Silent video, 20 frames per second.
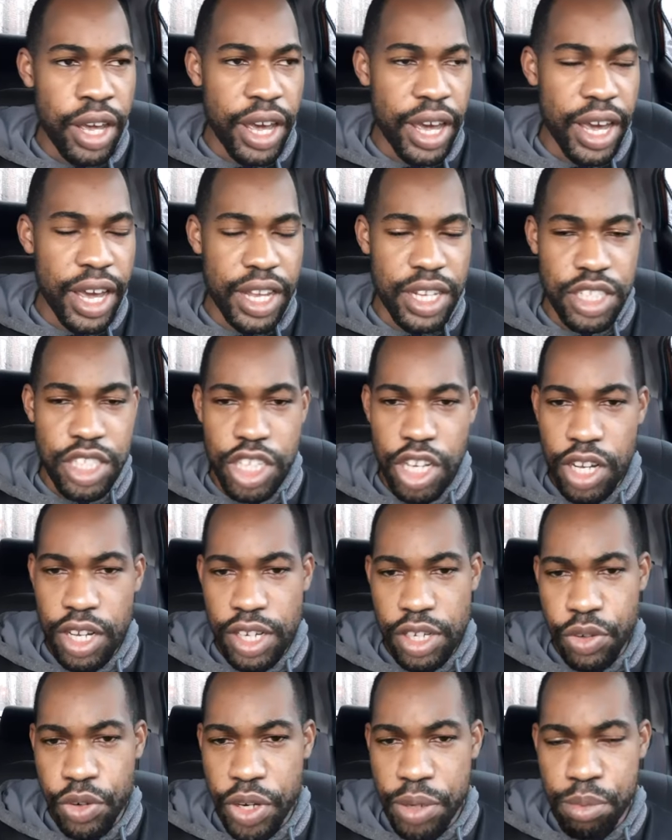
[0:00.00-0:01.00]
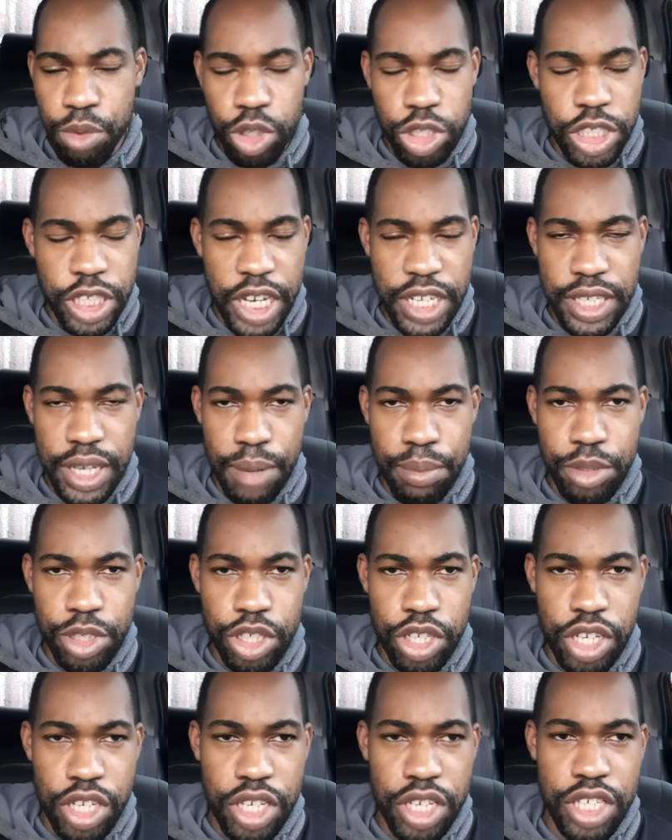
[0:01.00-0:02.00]
And Schalke created more chance
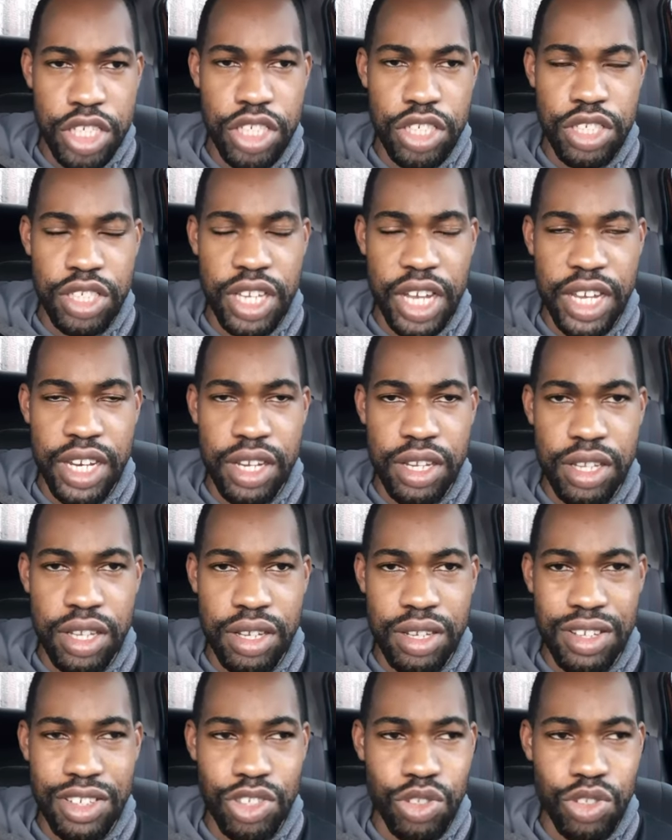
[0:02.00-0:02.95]
opportunity. It's just like the